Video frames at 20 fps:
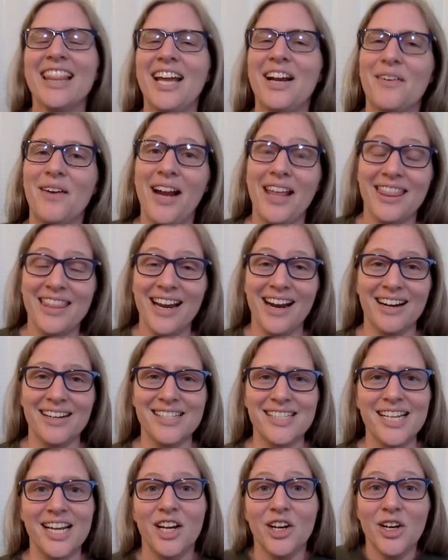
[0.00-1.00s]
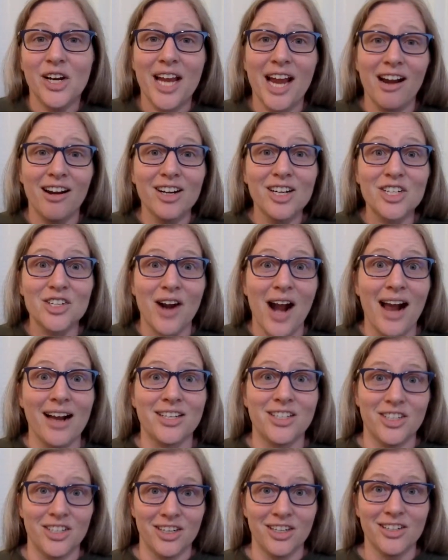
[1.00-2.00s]
like right there, say you're a character
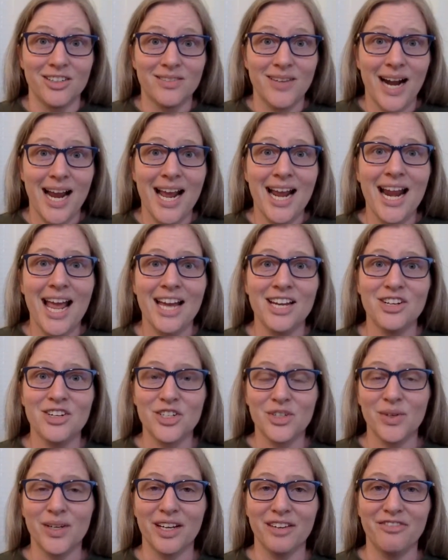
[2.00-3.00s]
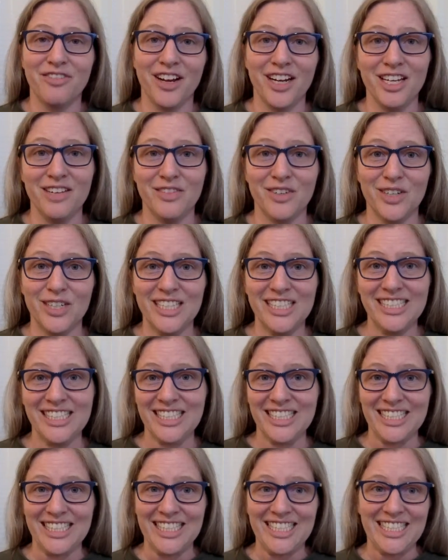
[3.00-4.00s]
actor, right? And you're doing a funny voice,
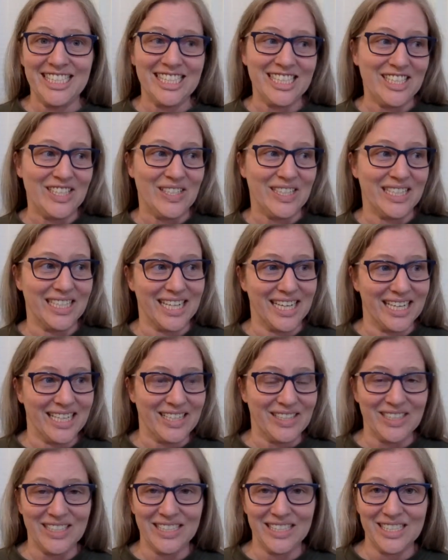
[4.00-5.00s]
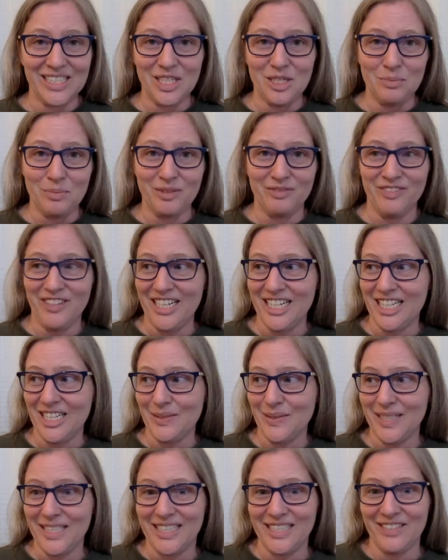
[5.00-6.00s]
you're kind of going like really super funny
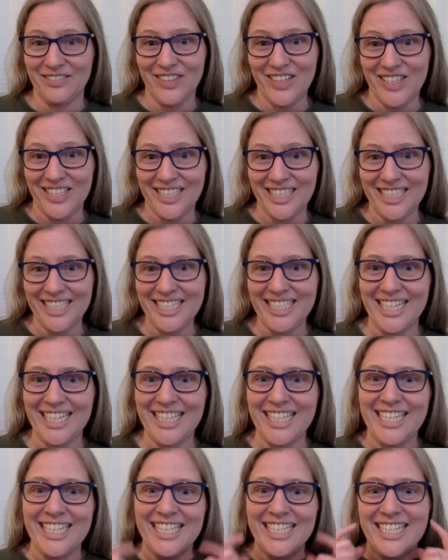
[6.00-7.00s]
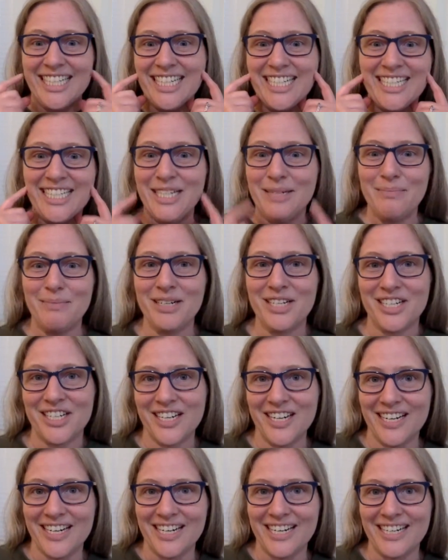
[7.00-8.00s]
with your voice. I got to tighten up my
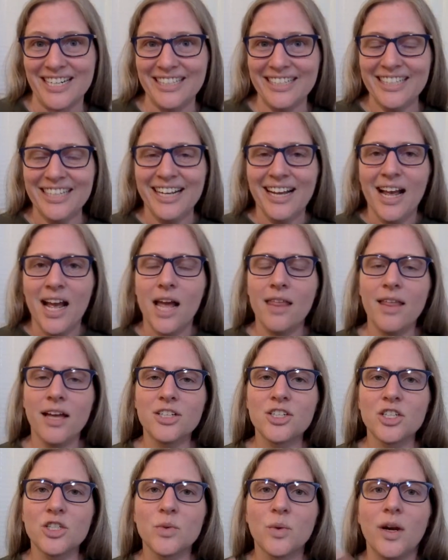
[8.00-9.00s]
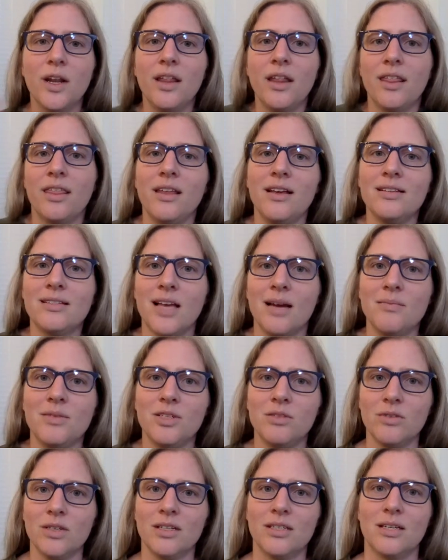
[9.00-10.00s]
jaw. And that's just one of the things I'm
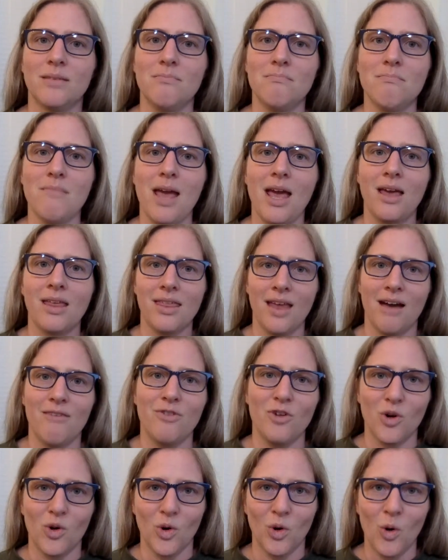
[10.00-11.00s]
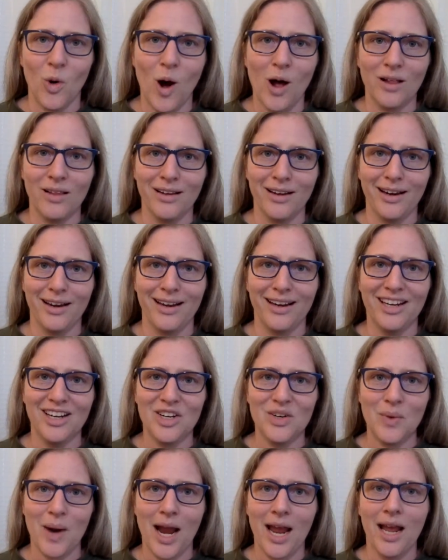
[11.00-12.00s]
doing to make that vocal quality,
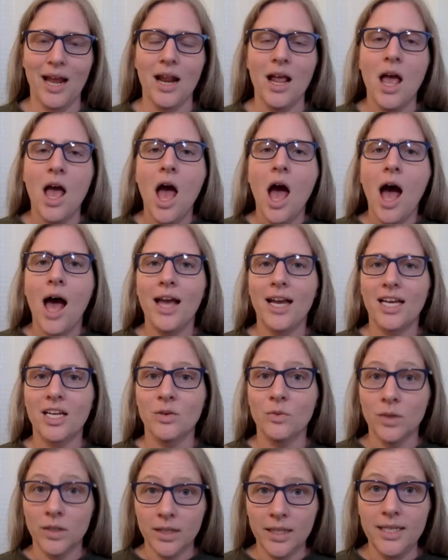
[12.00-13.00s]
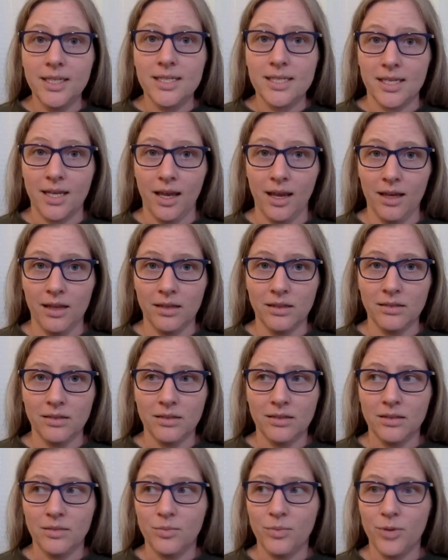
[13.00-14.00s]
right? I can release it
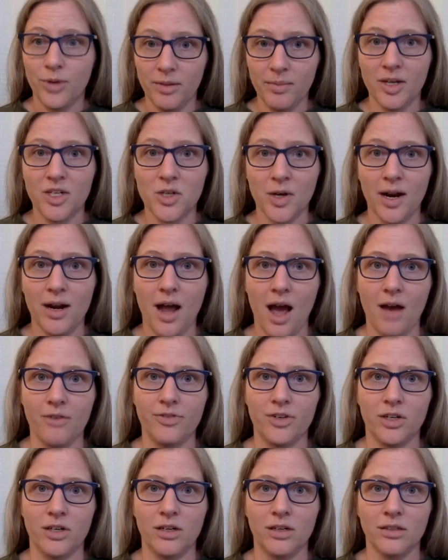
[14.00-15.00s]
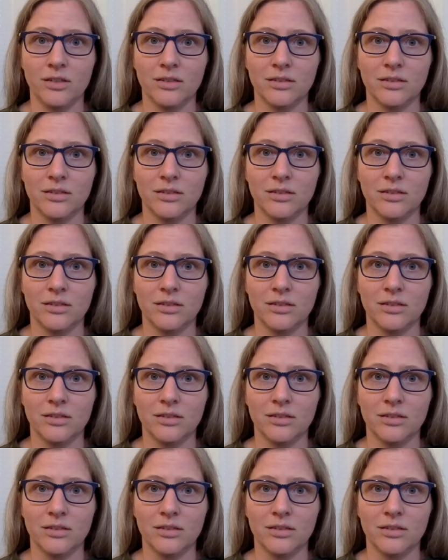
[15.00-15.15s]
pretty much right after.